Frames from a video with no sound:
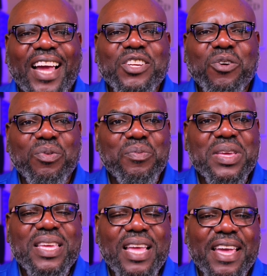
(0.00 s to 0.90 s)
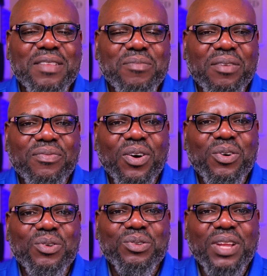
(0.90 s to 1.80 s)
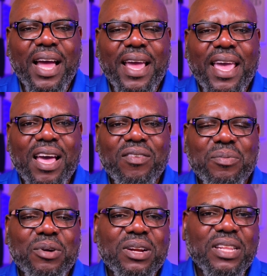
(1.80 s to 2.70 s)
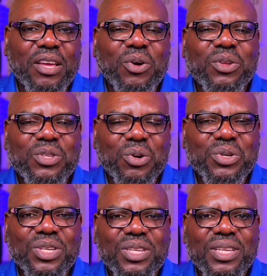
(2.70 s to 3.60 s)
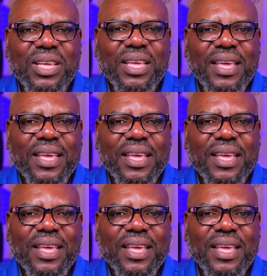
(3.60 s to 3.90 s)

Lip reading: I know for me, in my phone, I have a product I call Notion.